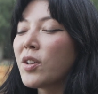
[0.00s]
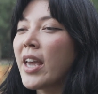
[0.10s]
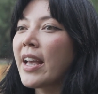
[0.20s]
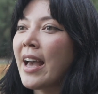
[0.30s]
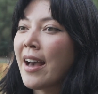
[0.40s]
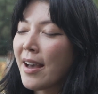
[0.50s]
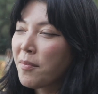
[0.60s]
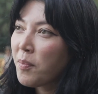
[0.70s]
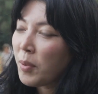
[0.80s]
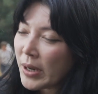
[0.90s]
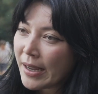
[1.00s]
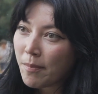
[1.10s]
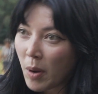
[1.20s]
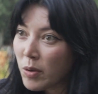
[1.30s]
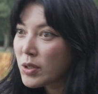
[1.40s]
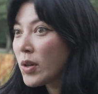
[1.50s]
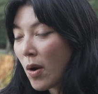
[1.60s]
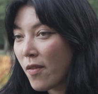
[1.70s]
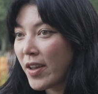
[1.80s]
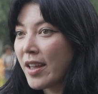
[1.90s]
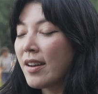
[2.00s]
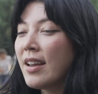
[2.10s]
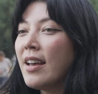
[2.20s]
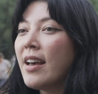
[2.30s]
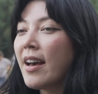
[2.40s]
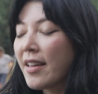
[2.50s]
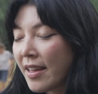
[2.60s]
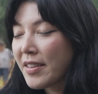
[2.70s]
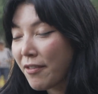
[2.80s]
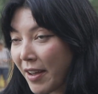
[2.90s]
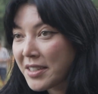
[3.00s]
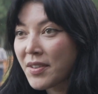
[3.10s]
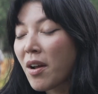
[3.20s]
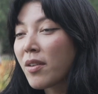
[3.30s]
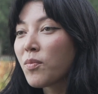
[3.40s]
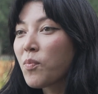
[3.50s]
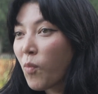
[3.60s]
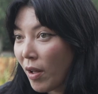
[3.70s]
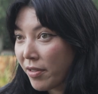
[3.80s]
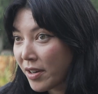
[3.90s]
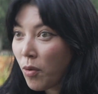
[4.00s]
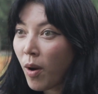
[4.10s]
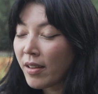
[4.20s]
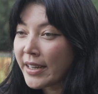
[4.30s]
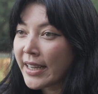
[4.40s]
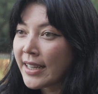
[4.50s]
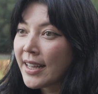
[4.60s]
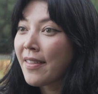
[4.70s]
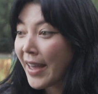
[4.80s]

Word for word: looking at pre and post COVID uh, and the effect of it on wealth inequality. And